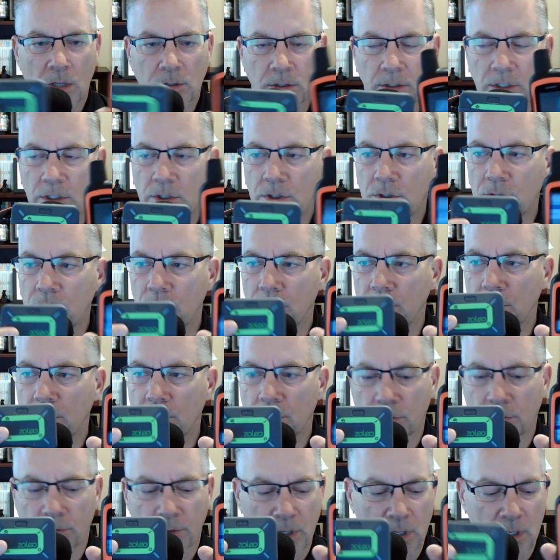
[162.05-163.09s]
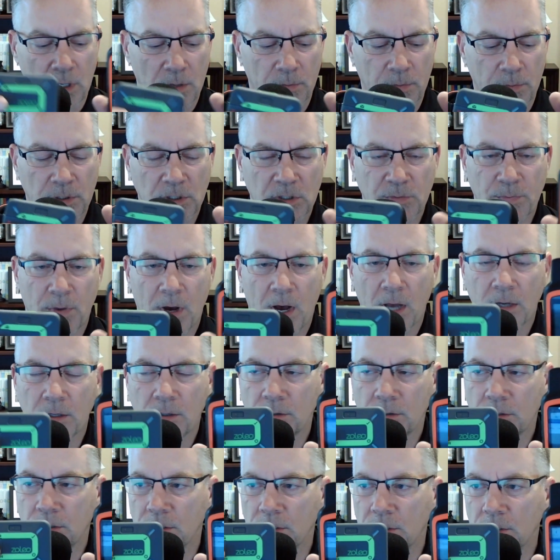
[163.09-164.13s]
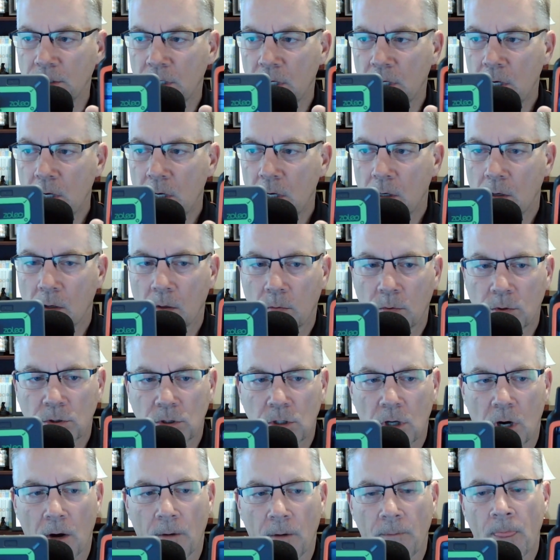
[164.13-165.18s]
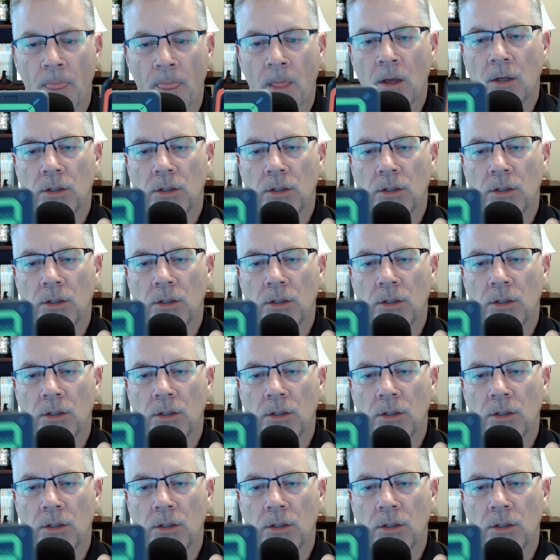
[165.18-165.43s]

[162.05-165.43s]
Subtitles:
So these two use Iridium, and Spot uses Globalstar.